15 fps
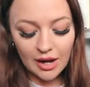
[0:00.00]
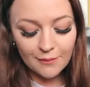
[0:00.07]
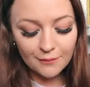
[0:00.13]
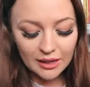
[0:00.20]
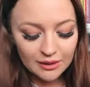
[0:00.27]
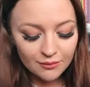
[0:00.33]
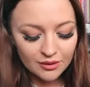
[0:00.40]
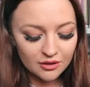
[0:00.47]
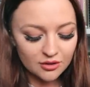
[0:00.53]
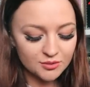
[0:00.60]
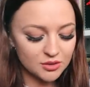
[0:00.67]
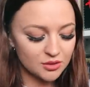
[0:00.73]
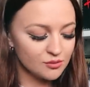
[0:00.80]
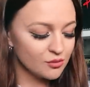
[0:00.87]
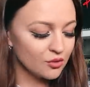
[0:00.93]
I might pick
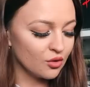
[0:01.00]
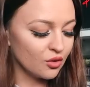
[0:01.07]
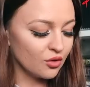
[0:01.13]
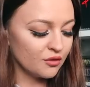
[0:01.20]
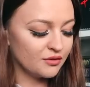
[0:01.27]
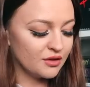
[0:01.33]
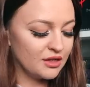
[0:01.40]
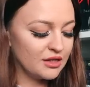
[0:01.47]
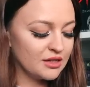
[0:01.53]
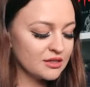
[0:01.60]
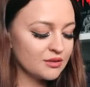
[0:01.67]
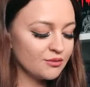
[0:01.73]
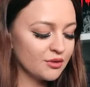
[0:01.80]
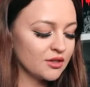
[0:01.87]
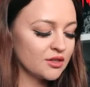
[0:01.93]
up some more of
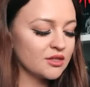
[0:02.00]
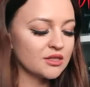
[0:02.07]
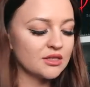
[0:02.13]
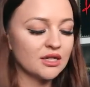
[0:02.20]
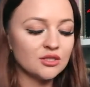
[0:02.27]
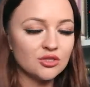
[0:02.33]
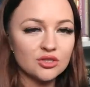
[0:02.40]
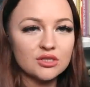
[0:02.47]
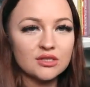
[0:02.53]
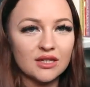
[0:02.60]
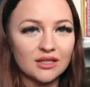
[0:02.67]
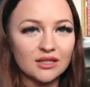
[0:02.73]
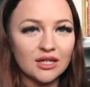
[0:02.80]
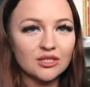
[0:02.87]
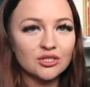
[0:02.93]
these because I just
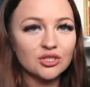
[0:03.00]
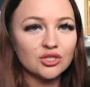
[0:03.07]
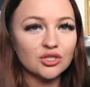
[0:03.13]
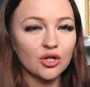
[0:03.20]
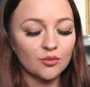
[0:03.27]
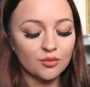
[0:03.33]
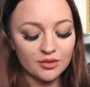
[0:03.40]
think they're so